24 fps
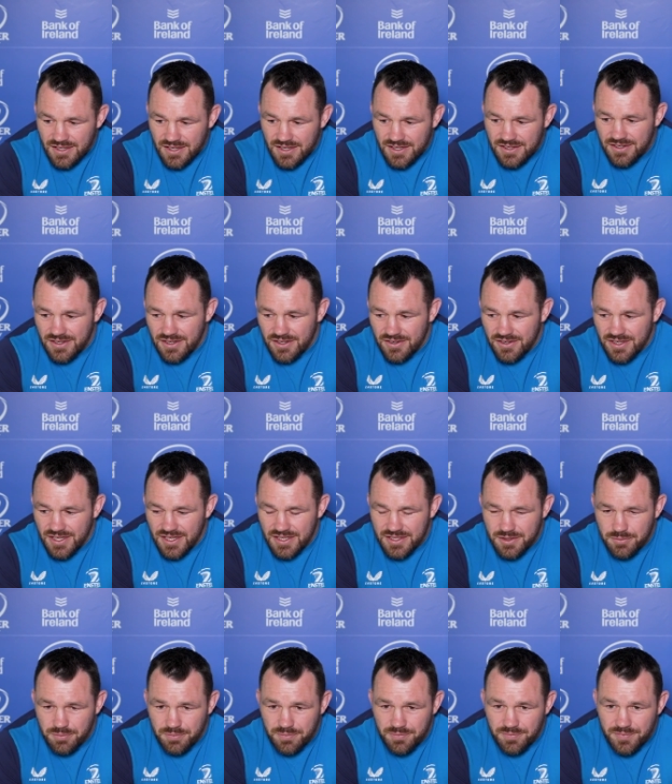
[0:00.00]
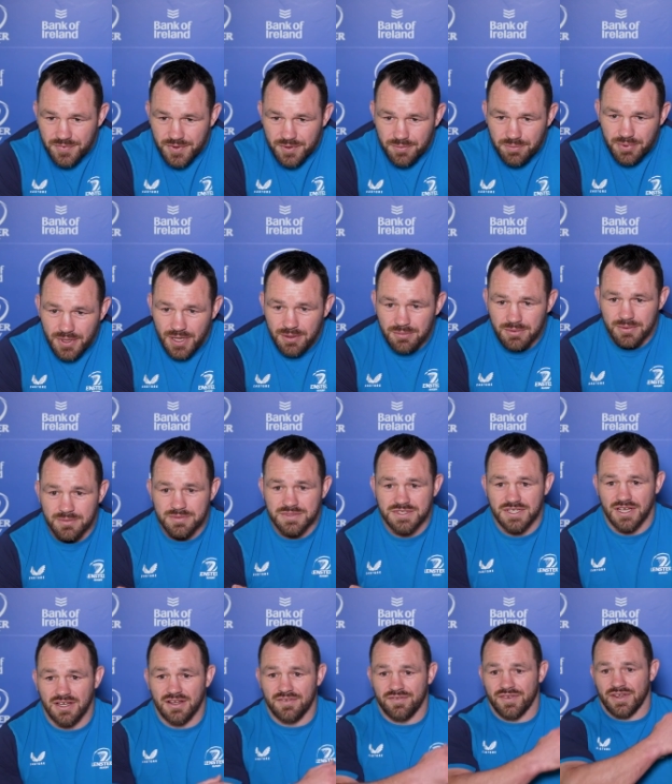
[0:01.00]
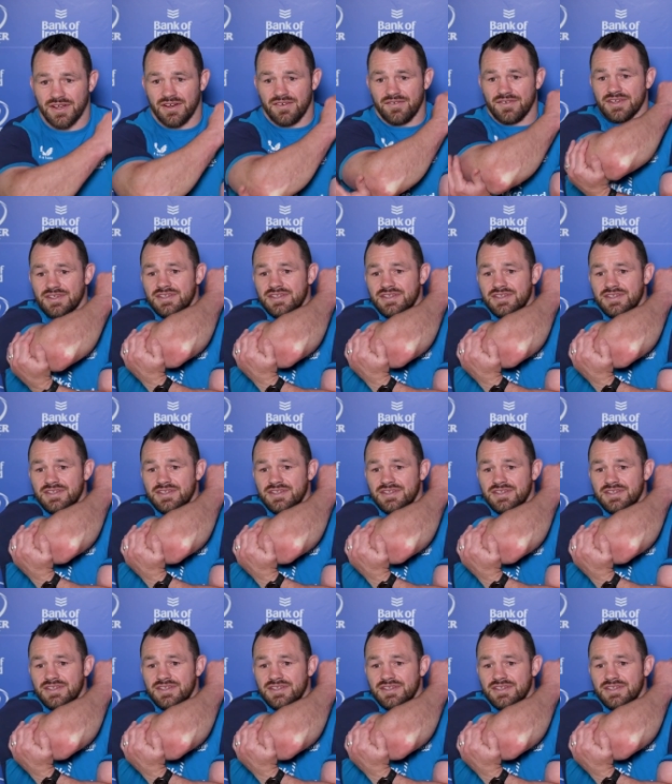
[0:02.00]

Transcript: I don't know. Yeah, the, the problem solving of